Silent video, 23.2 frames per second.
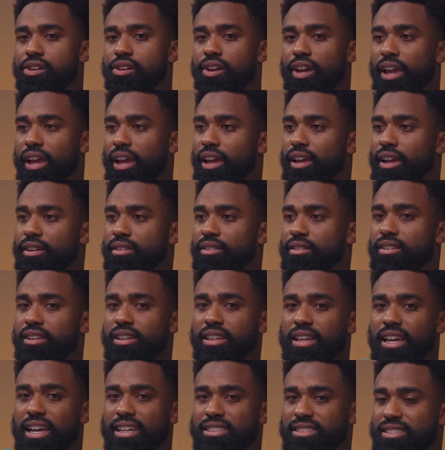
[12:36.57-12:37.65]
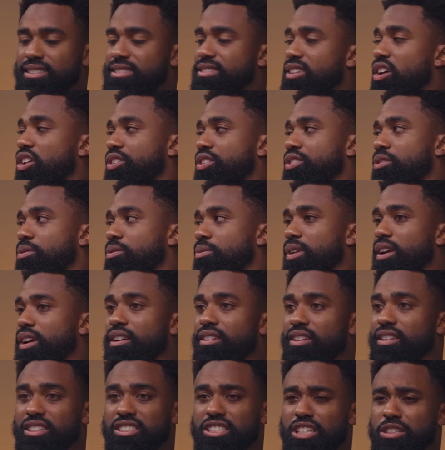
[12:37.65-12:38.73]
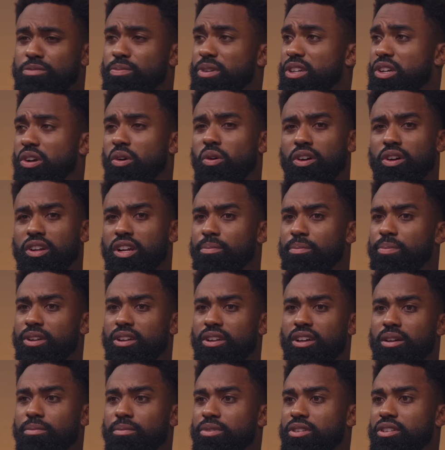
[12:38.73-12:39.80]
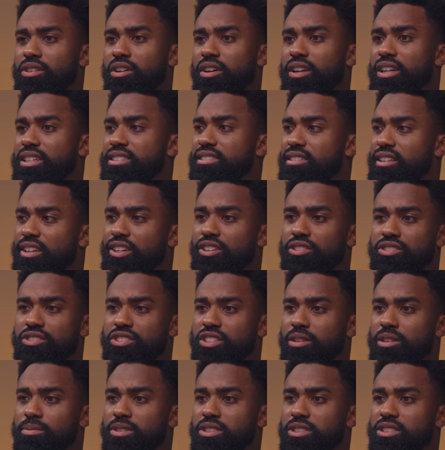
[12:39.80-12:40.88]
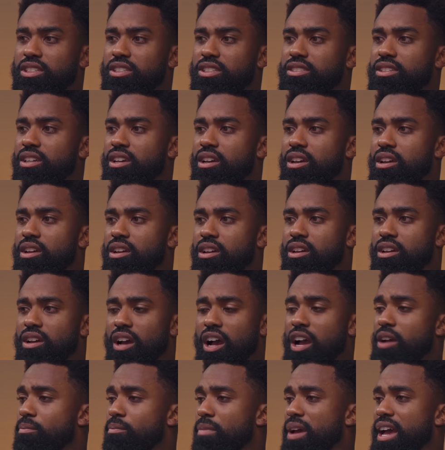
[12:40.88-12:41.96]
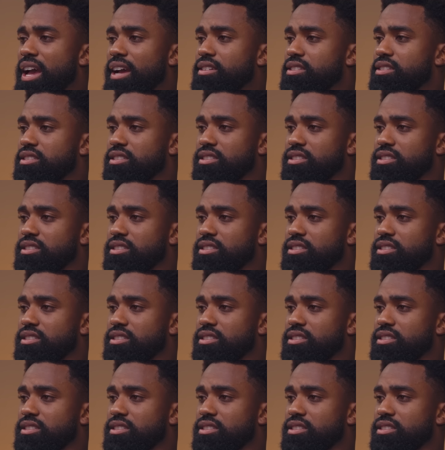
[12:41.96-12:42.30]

and he has a stellar career and it's just been going up and up, you know, and his leadership is just unmatched.